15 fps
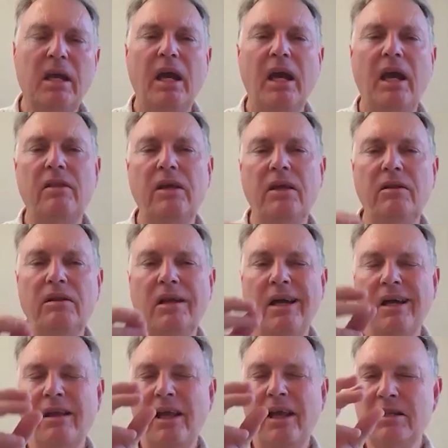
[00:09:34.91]
and then
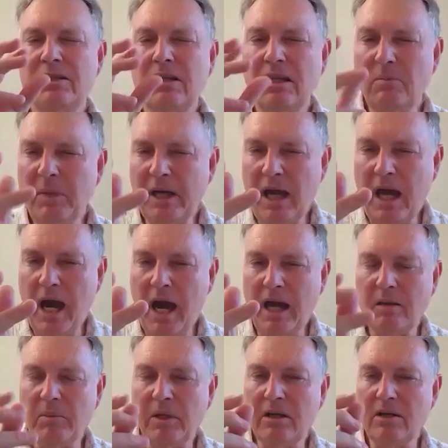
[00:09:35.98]
it's a little bit harder
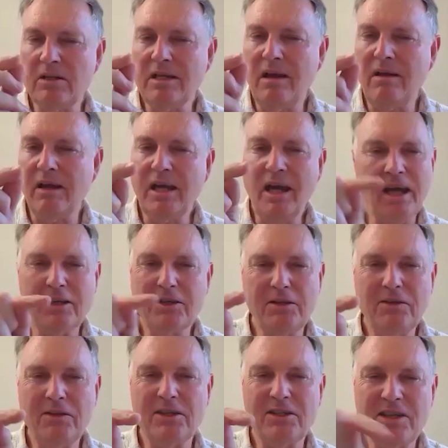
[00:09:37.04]
because now I can't do
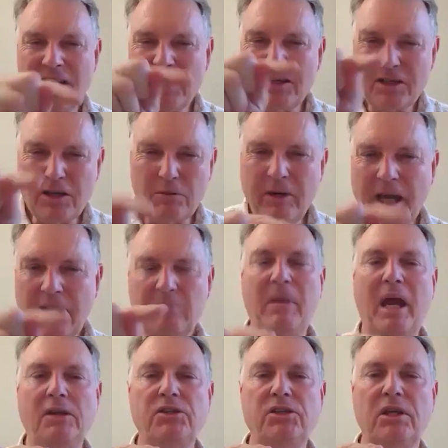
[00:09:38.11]
this direct
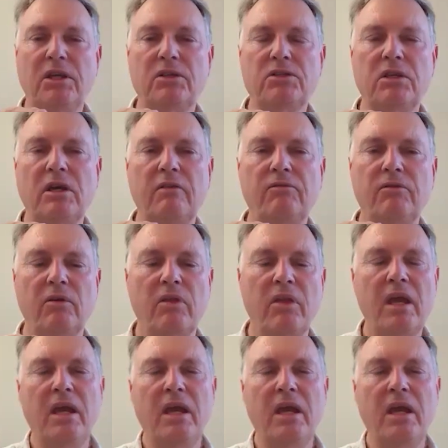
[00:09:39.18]
matching and so forth.